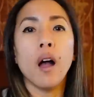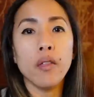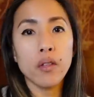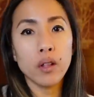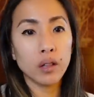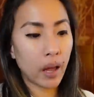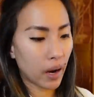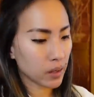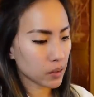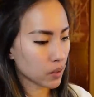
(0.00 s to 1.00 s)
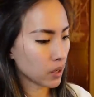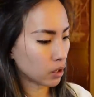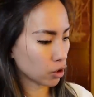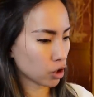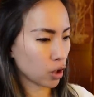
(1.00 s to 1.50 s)
And then the last thing
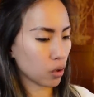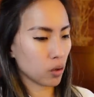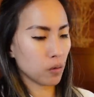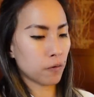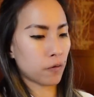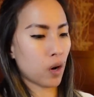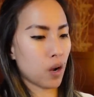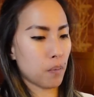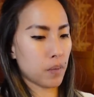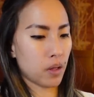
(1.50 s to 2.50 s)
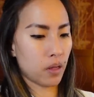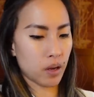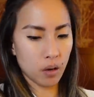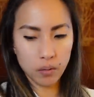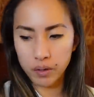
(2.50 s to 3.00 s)
I'll show you from the,
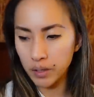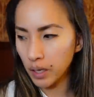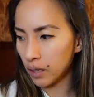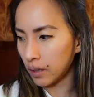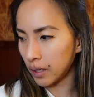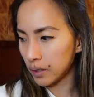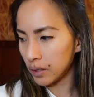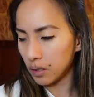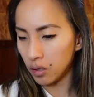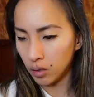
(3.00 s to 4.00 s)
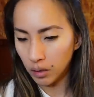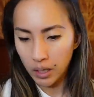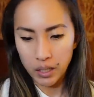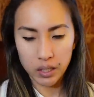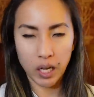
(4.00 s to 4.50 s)
oh, there's like a nice little
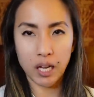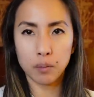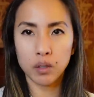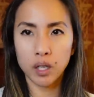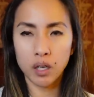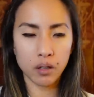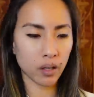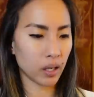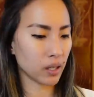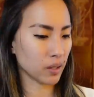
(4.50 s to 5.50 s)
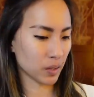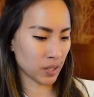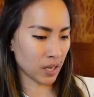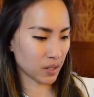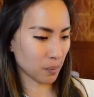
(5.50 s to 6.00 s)
table here that I can
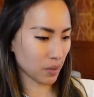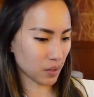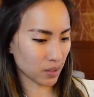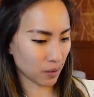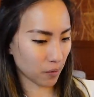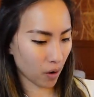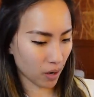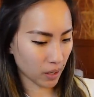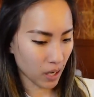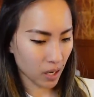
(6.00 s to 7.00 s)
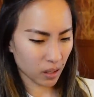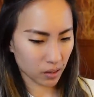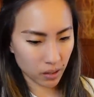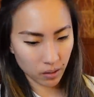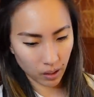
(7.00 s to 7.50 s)
set some of the stuff on, because
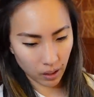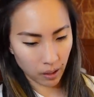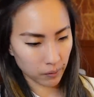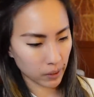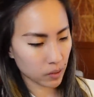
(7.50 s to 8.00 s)
these are kind of heavy.